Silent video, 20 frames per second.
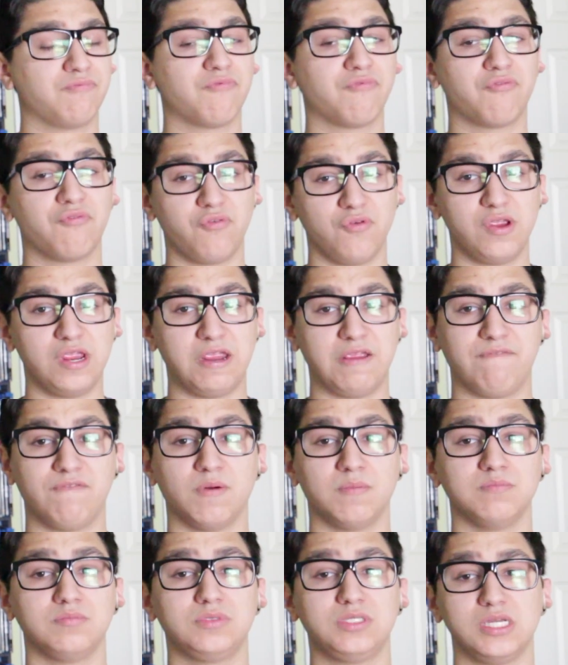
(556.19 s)
free
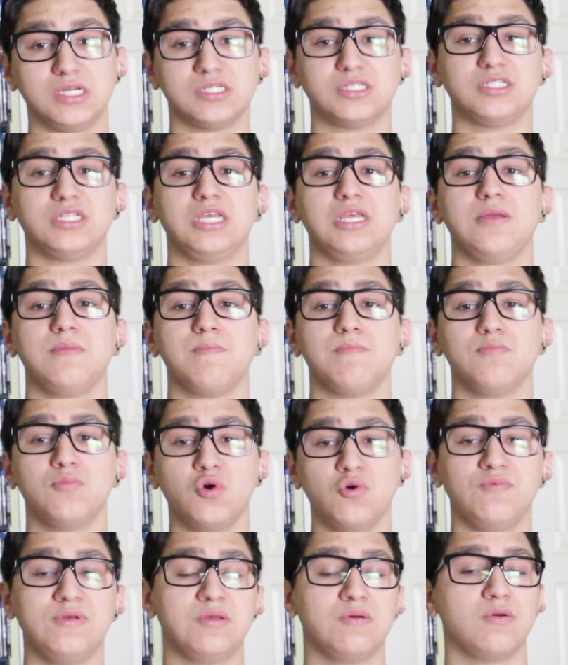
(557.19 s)
from Disney
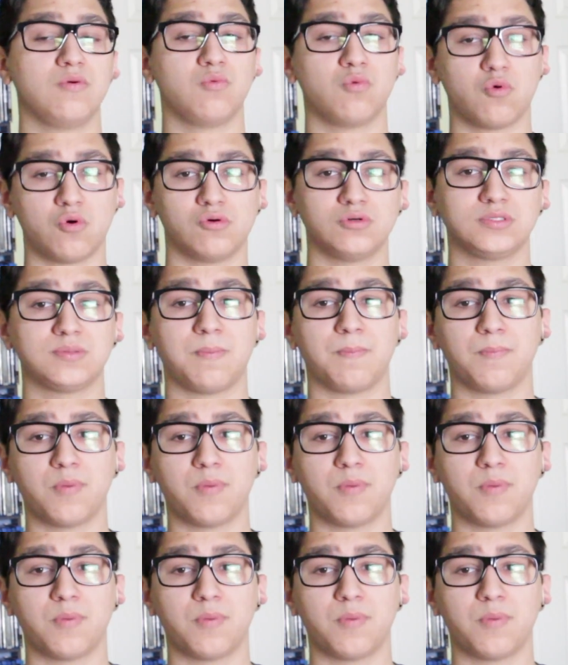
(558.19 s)
Movie Rewards